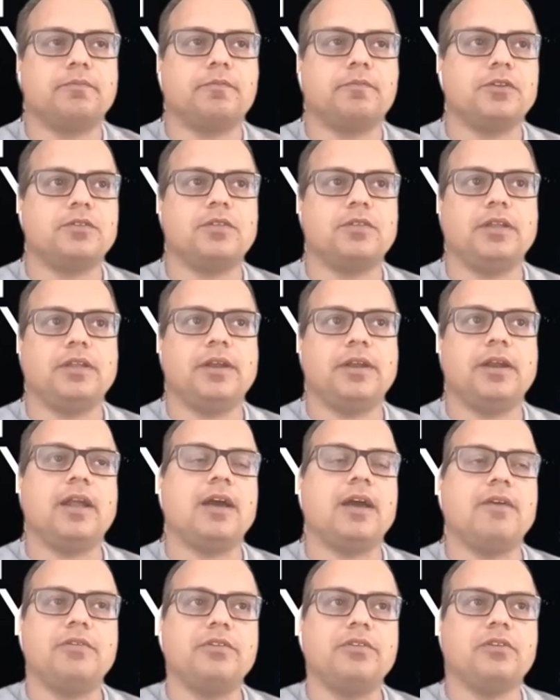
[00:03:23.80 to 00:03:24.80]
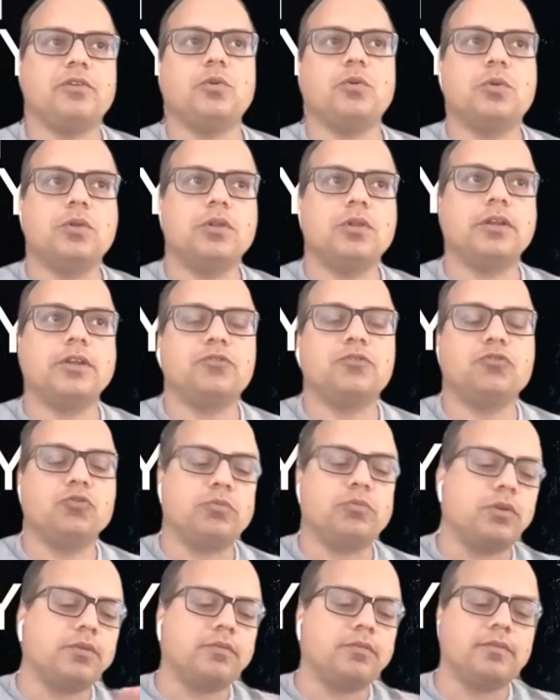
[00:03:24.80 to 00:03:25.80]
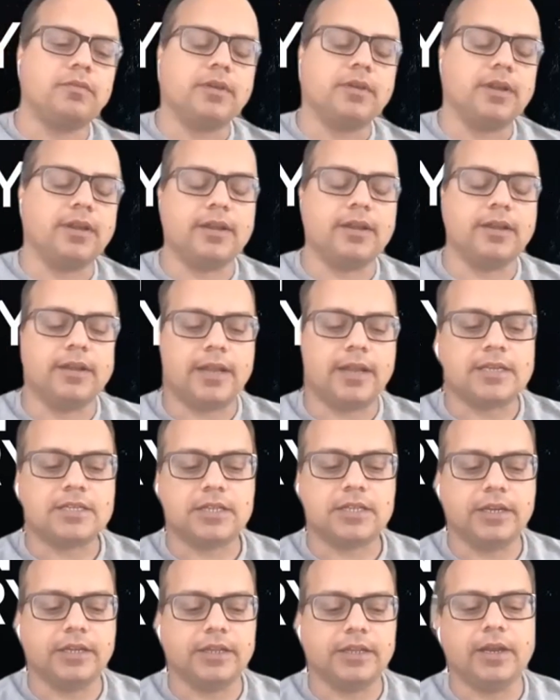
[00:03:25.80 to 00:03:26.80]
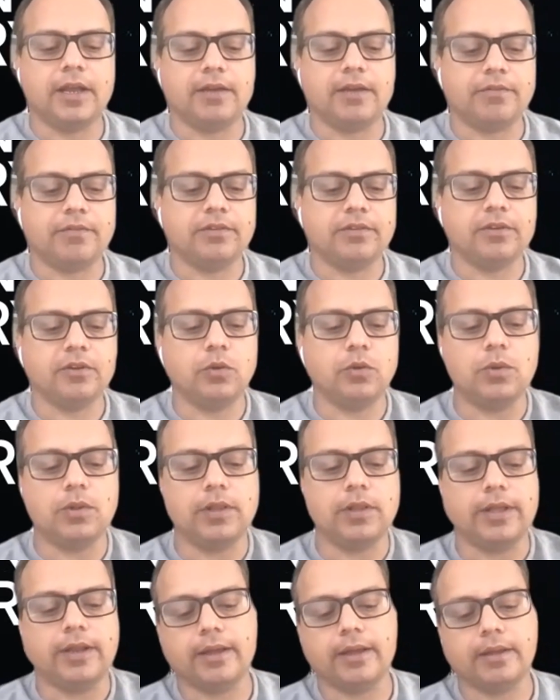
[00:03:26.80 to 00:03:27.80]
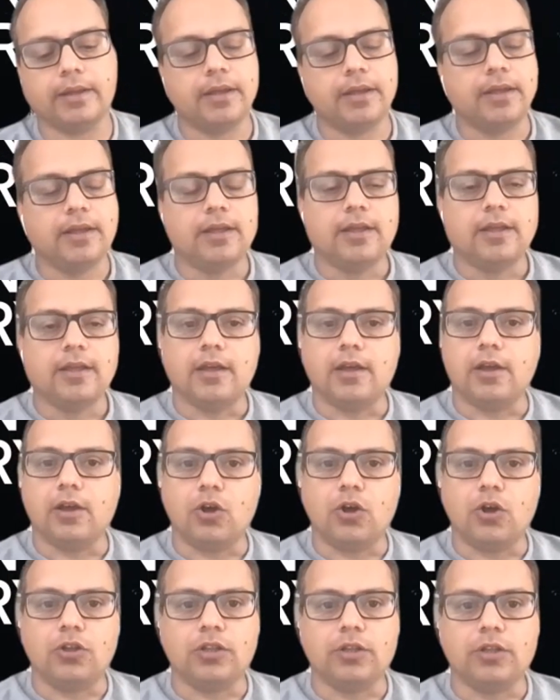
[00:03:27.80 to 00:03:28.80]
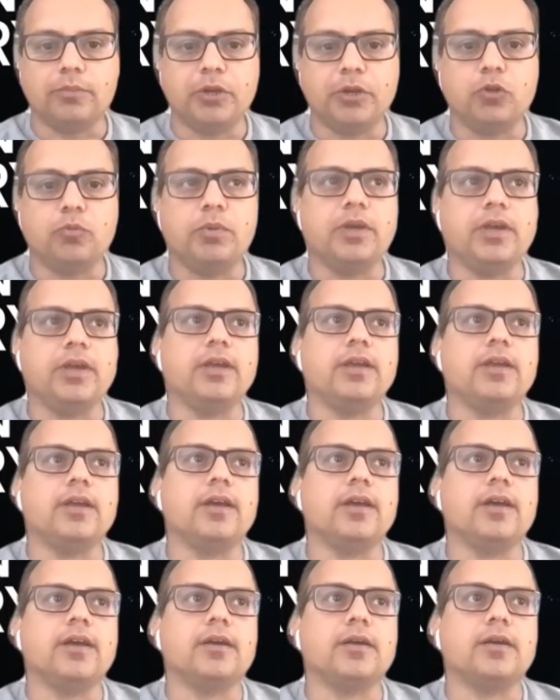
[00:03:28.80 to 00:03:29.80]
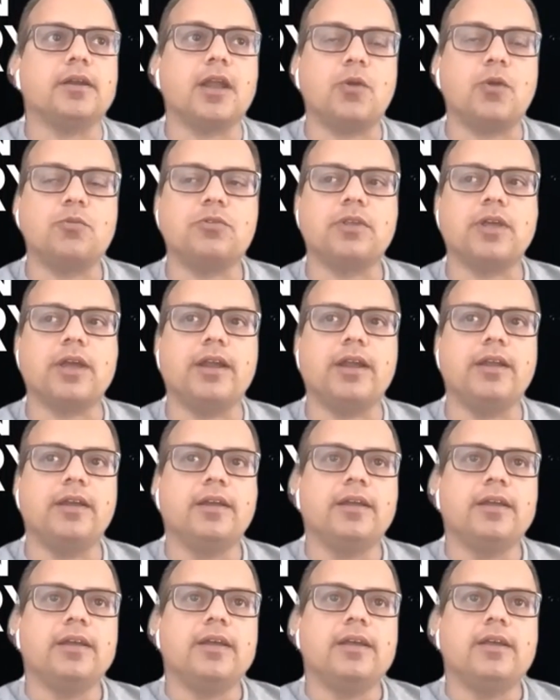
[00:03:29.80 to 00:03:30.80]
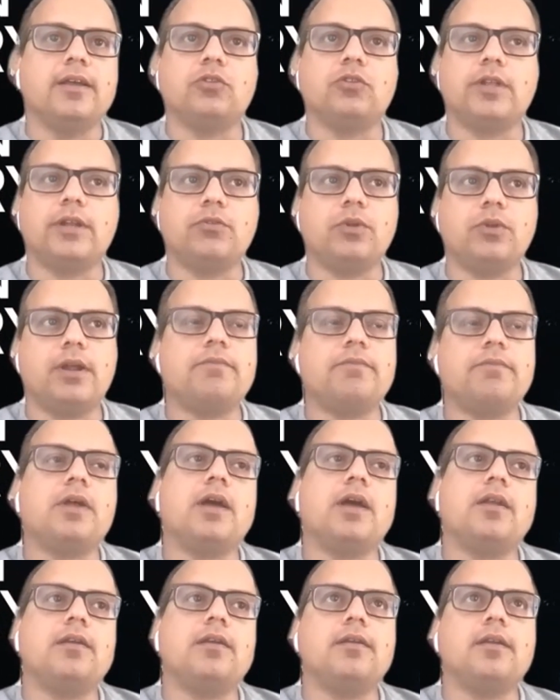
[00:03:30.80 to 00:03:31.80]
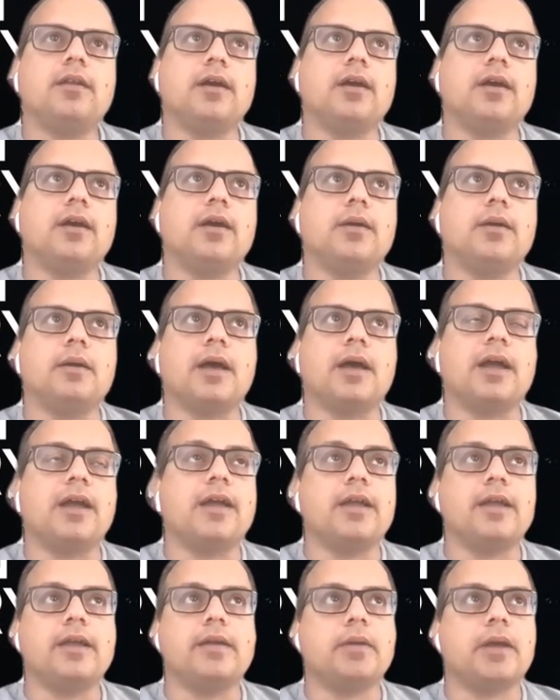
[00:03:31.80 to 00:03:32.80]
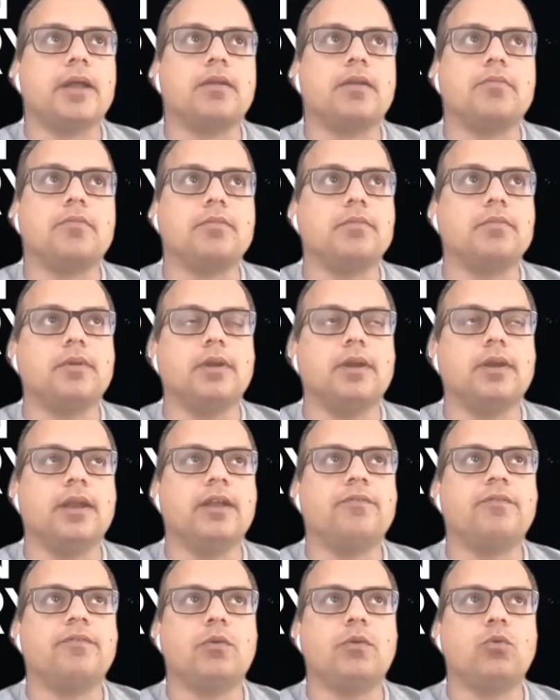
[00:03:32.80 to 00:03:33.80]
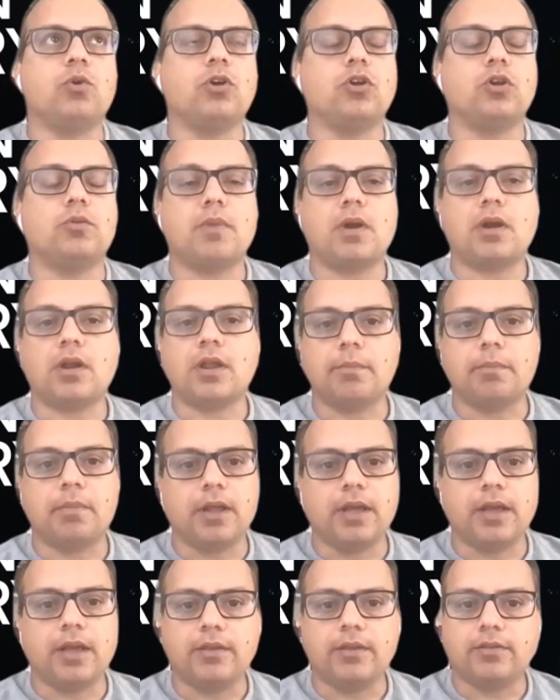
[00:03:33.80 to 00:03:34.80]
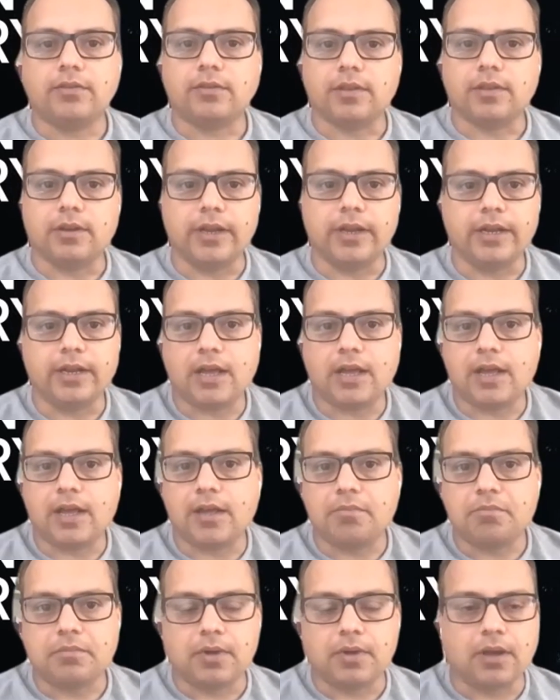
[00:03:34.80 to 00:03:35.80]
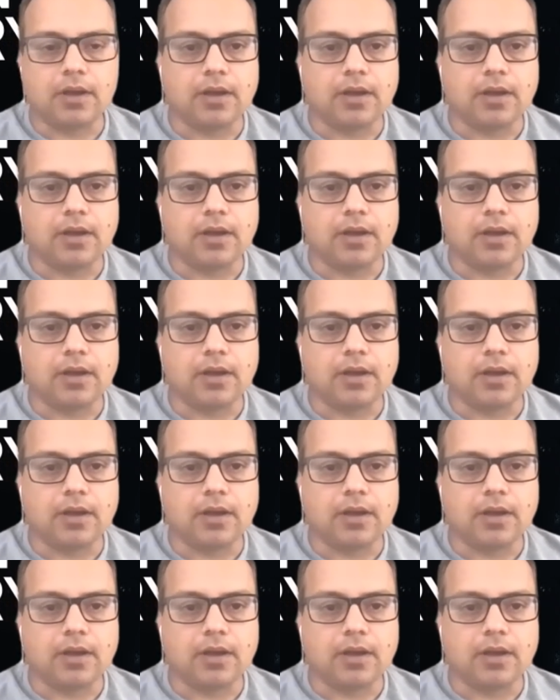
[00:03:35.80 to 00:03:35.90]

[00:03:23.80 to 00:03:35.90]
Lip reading: first 3.5 years at Google on consumer, last 3.5 years at Google on the B2B cloud side. So that's what I've done. At Lyft, I worked on marketplace, data,